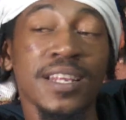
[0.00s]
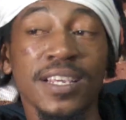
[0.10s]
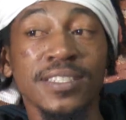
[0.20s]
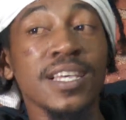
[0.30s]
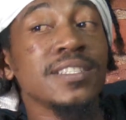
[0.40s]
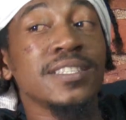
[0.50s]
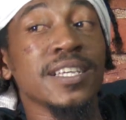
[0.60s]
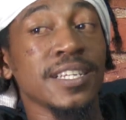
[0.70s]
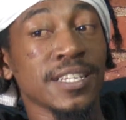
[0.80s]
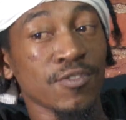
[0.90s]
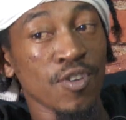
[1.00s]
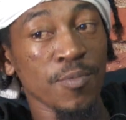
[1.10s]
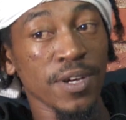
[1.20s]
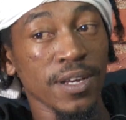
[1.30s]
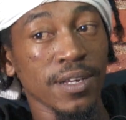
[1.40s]
of just saying it
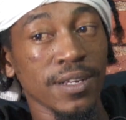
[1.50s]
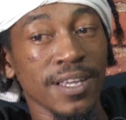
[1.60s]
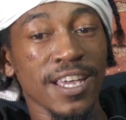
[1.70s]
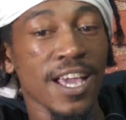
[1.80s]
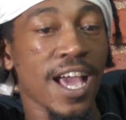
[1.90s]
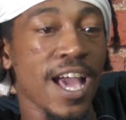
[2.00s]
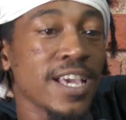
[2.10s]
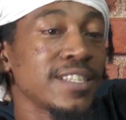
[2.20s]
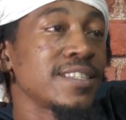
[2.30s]
normal, I